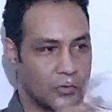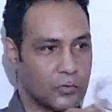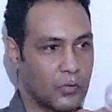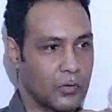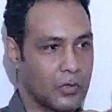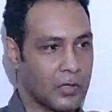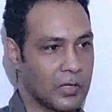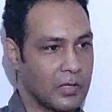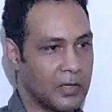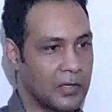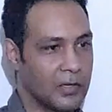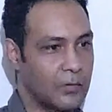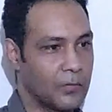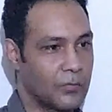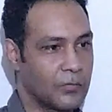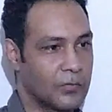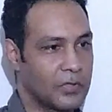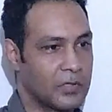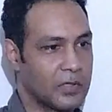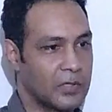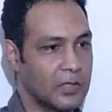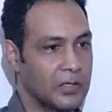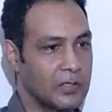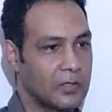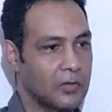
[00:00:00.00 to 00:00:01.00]
totally
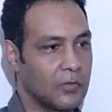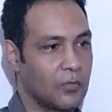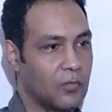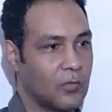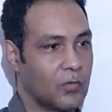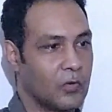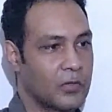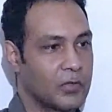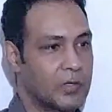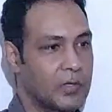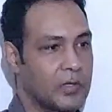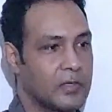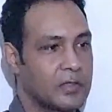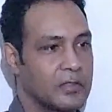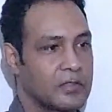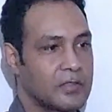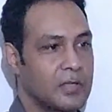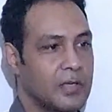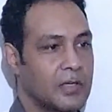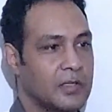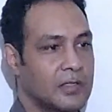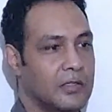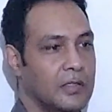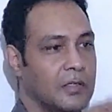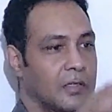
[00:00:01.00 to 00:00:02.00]
empty and the water is
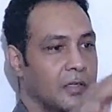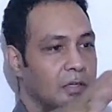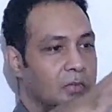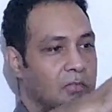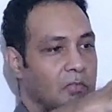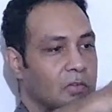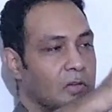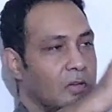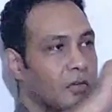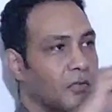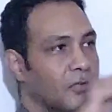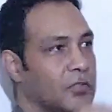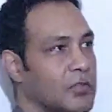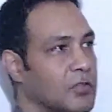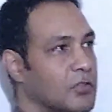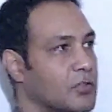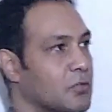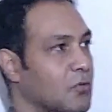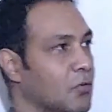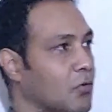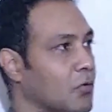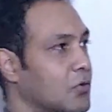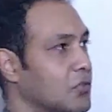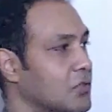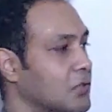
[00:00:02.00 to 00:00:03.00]
at the level of this
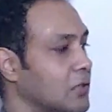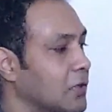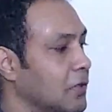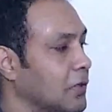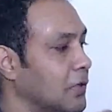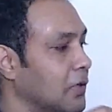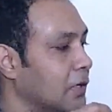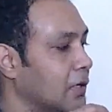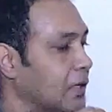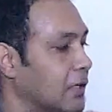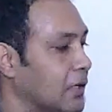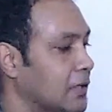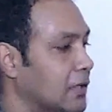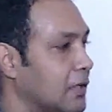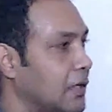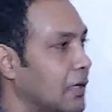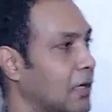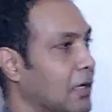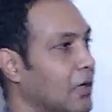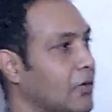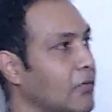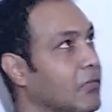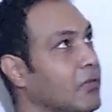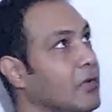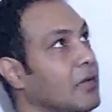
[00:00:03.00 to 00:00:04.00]
nozzle, and
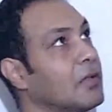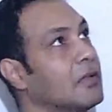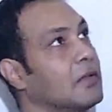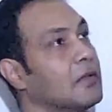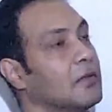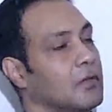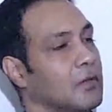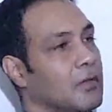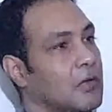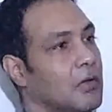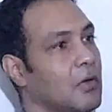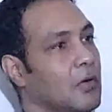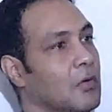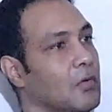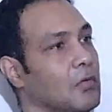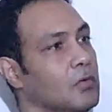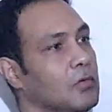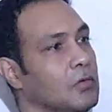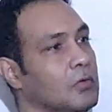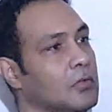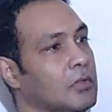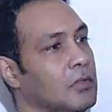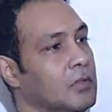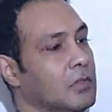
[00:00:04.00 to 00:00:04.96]
I will now